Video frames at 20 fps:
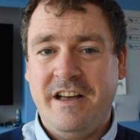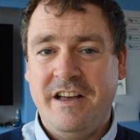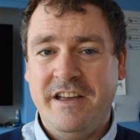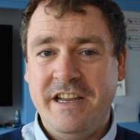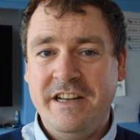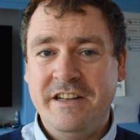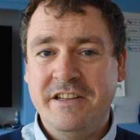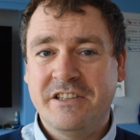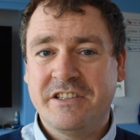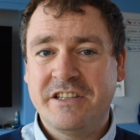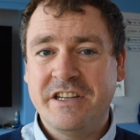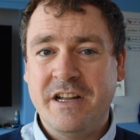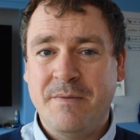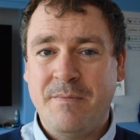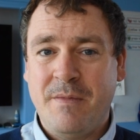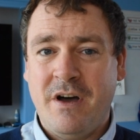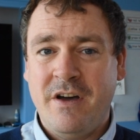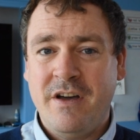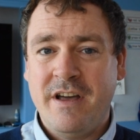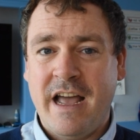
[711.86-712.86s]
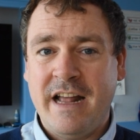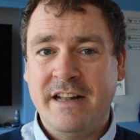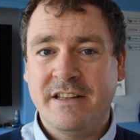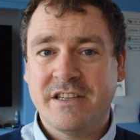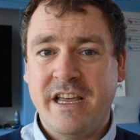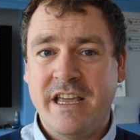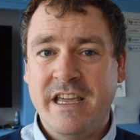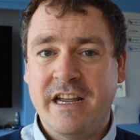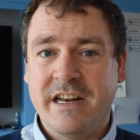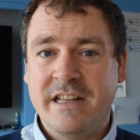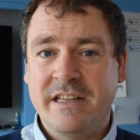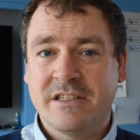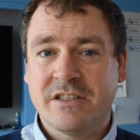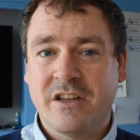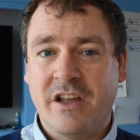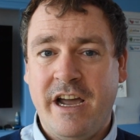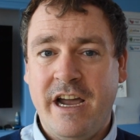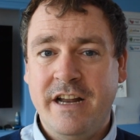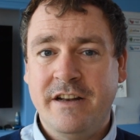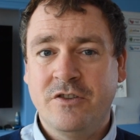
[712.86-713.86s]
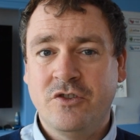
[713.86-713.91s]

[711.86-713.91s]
in the cinema and take it inside